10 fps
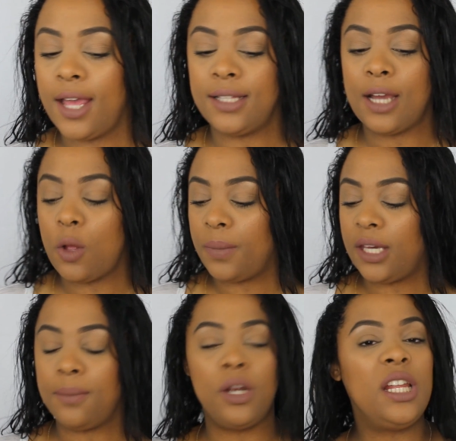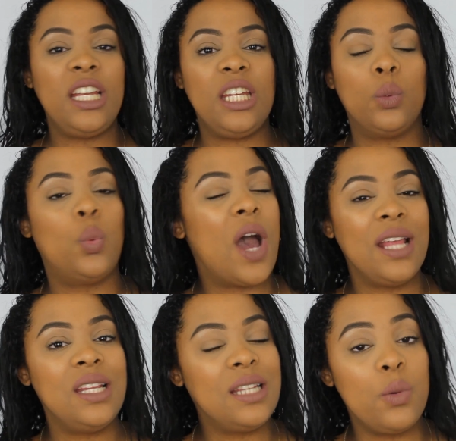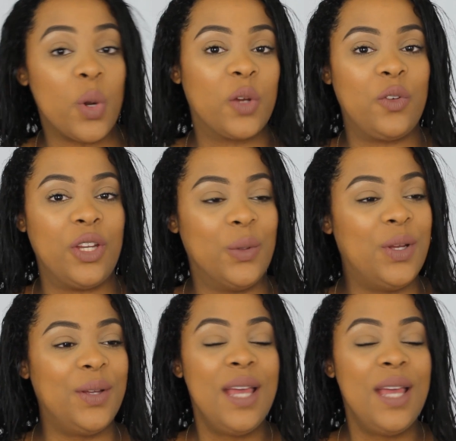tell me, Marilenny, why didn't they work for you?